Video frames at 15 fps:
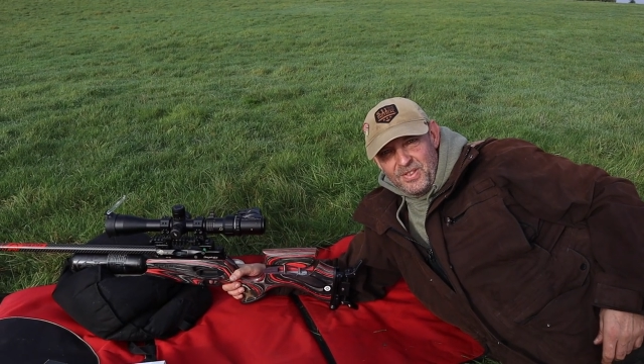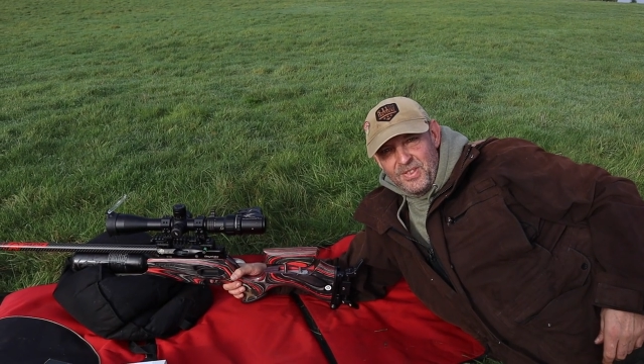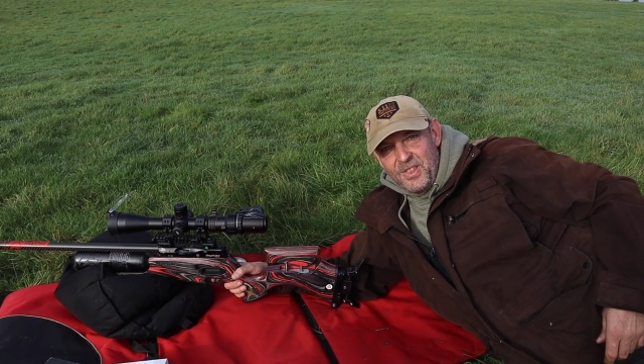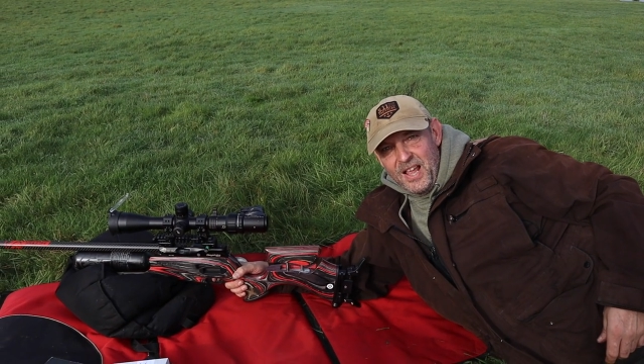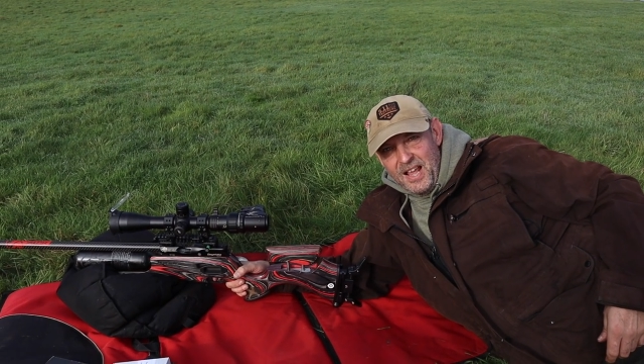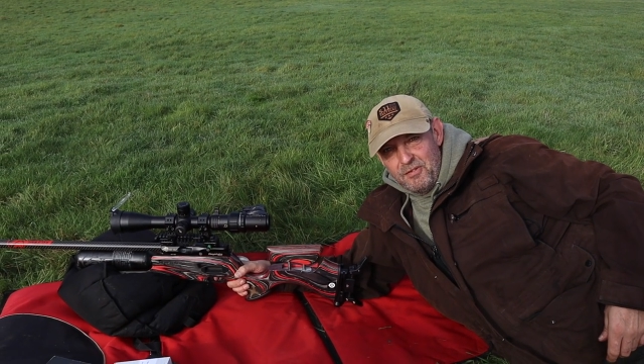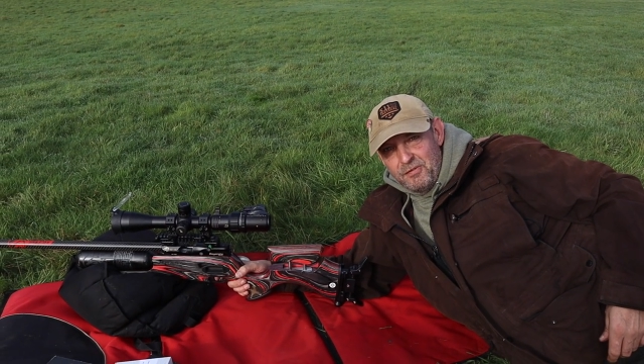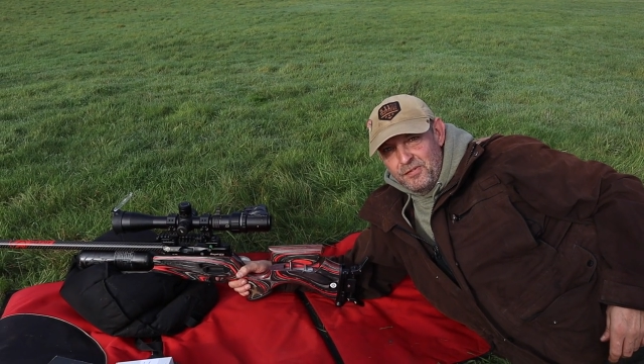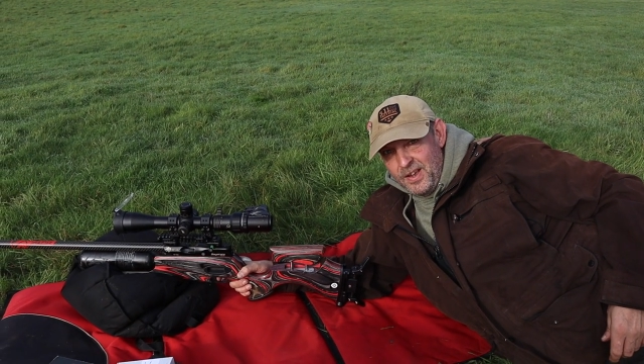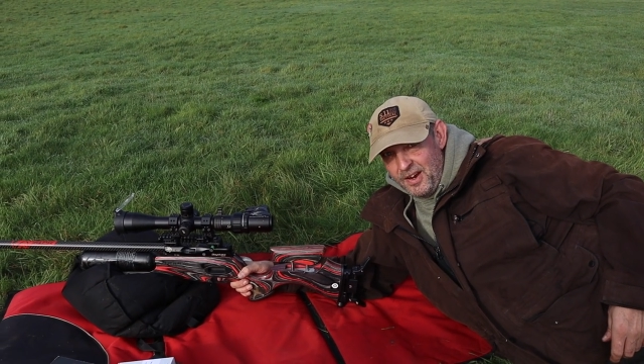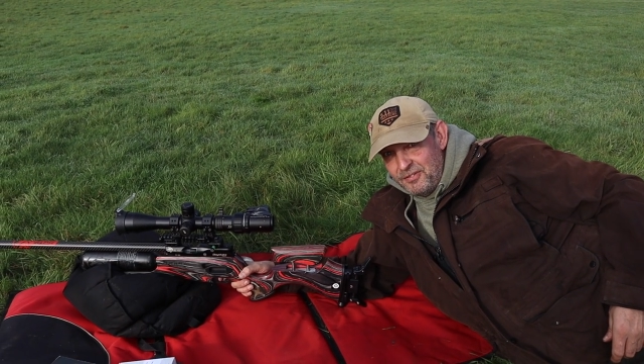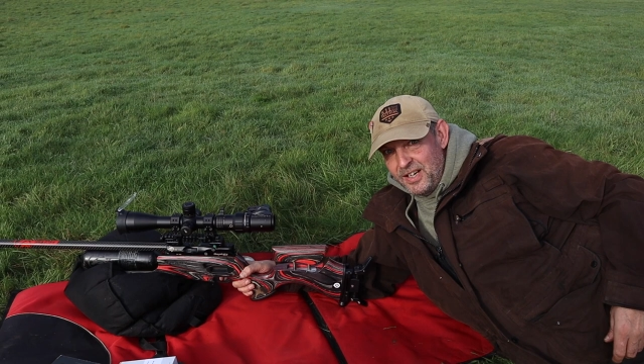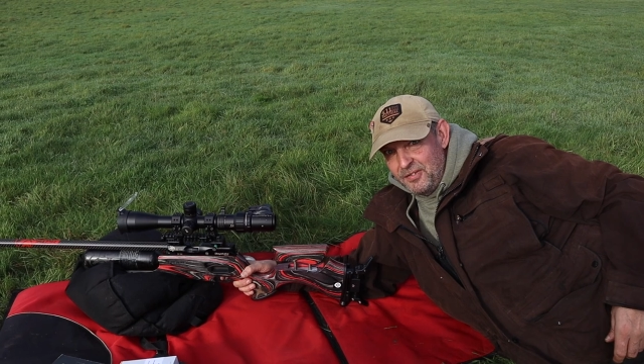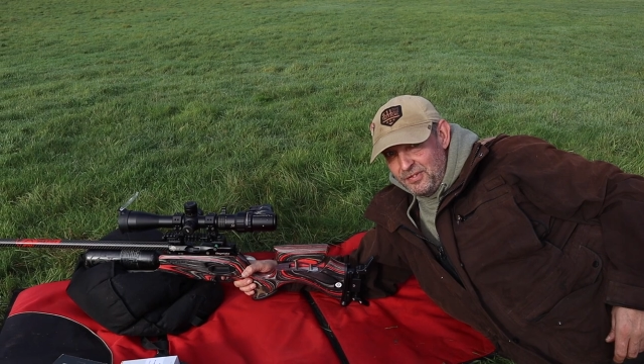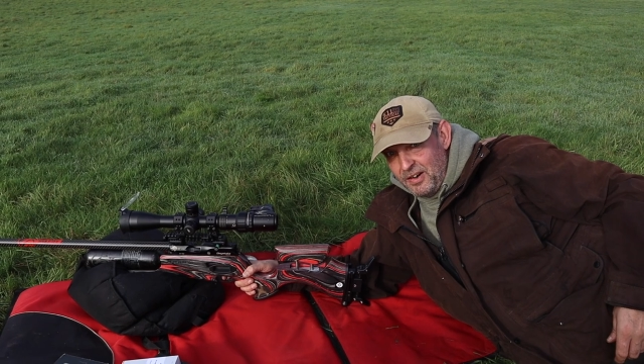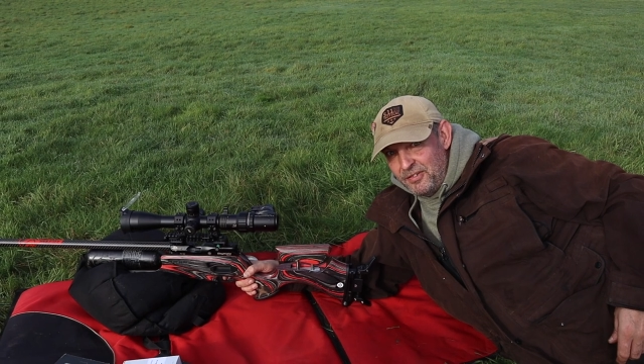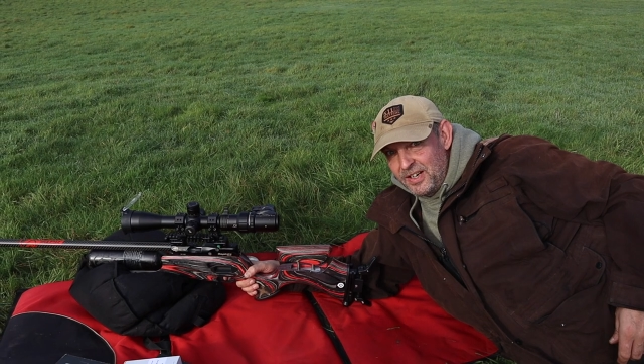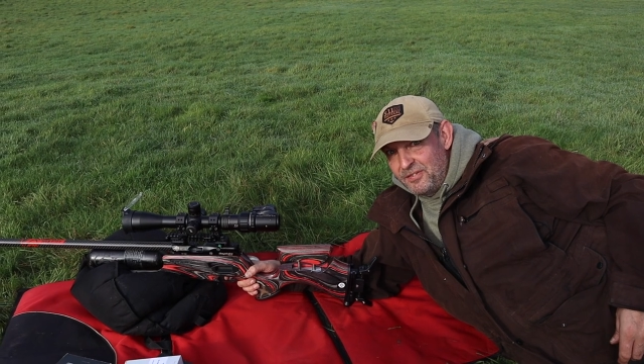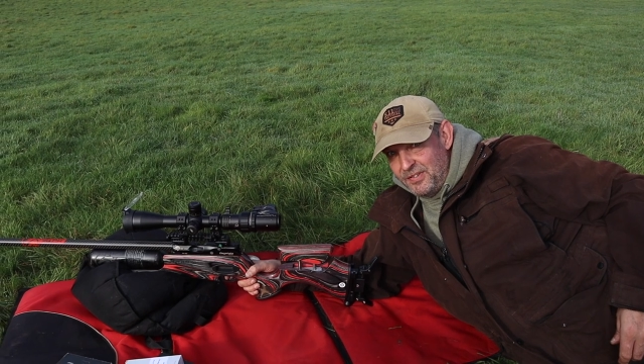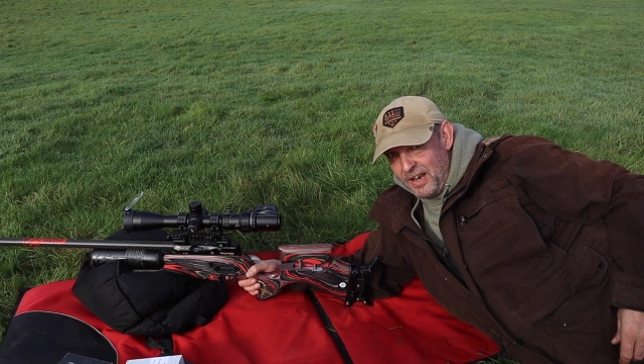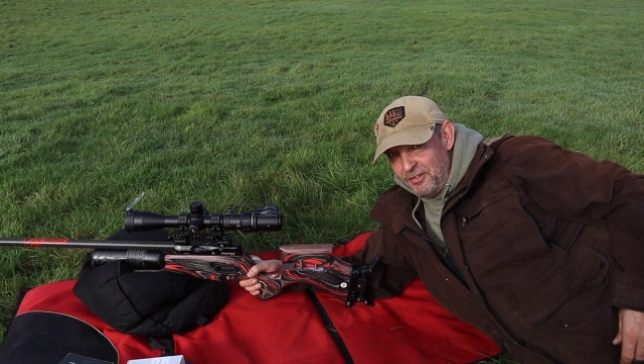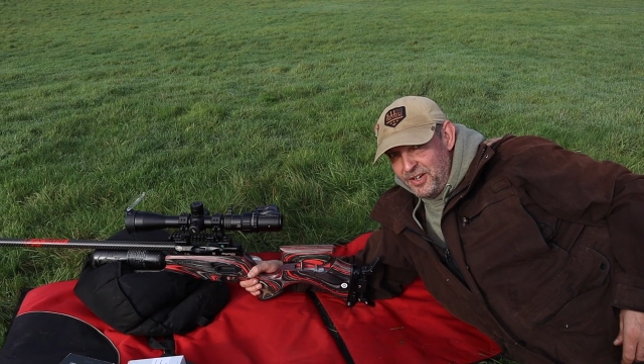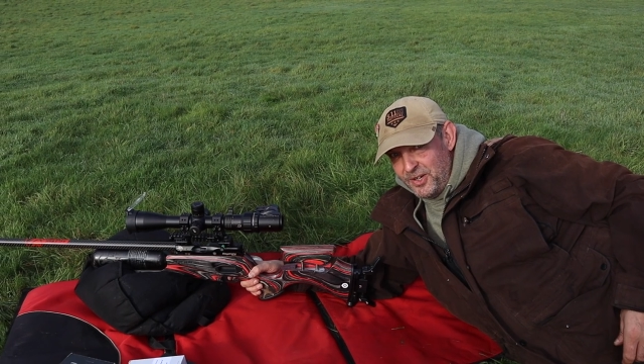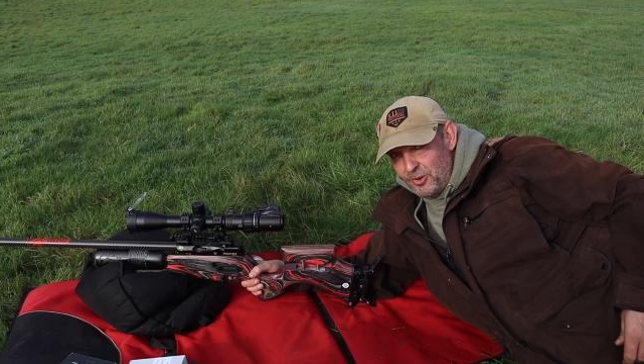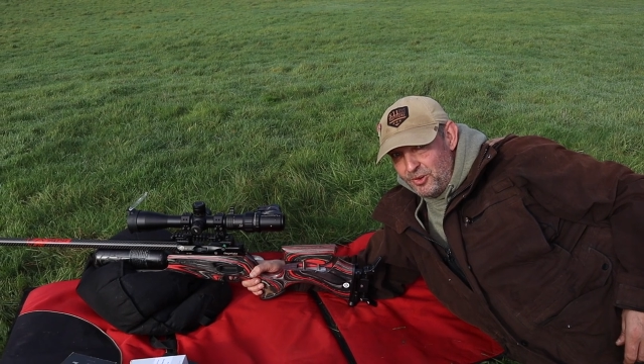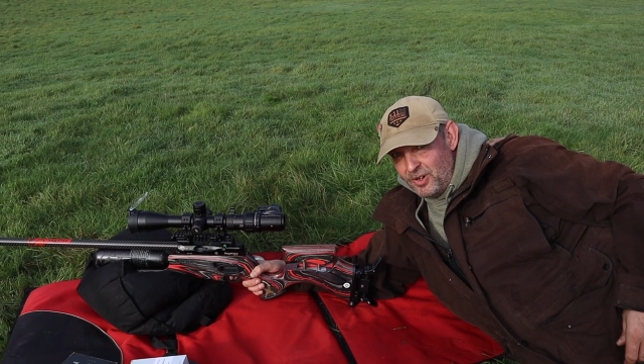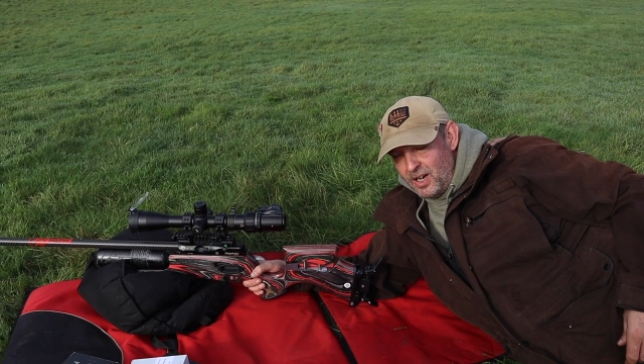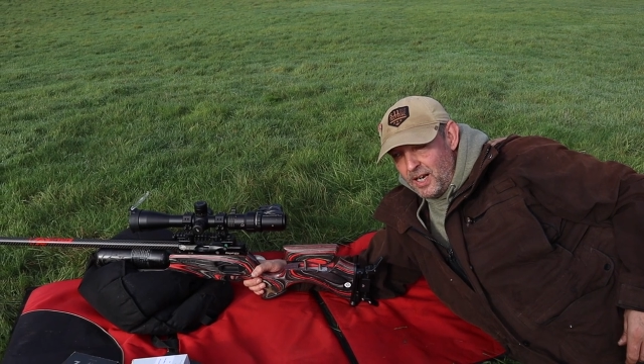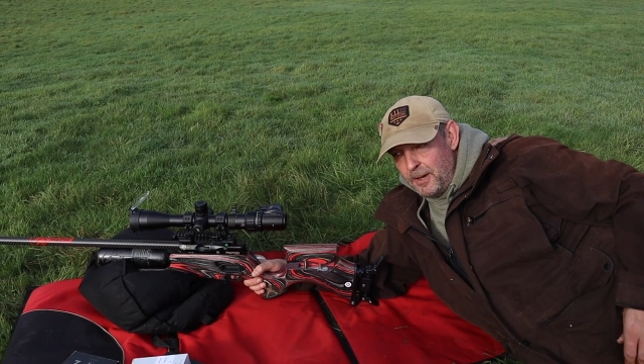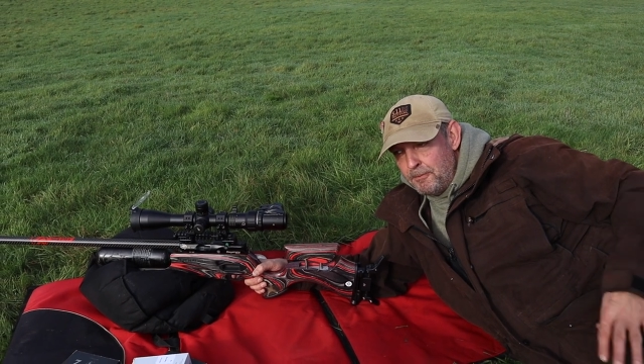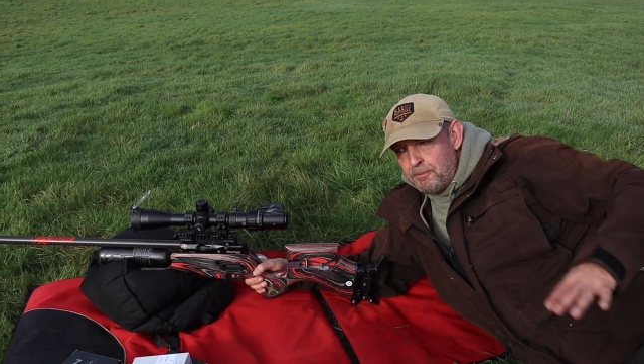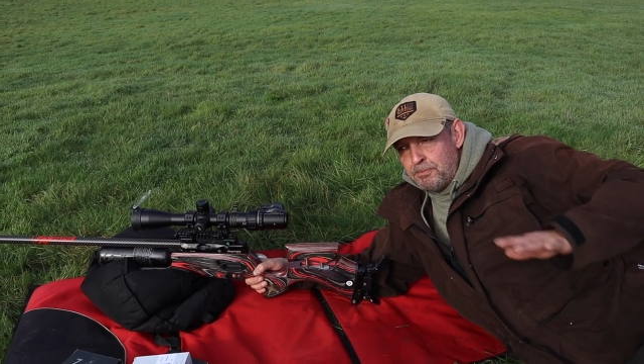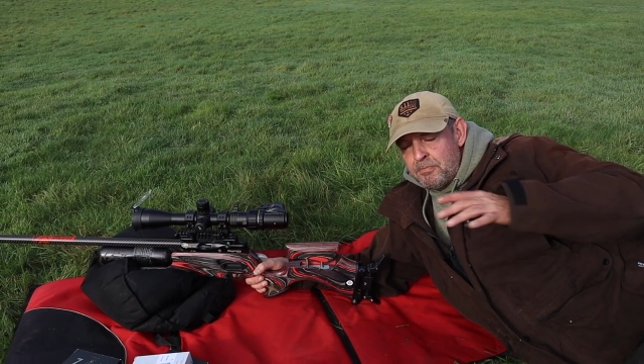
they're very, very, very all right.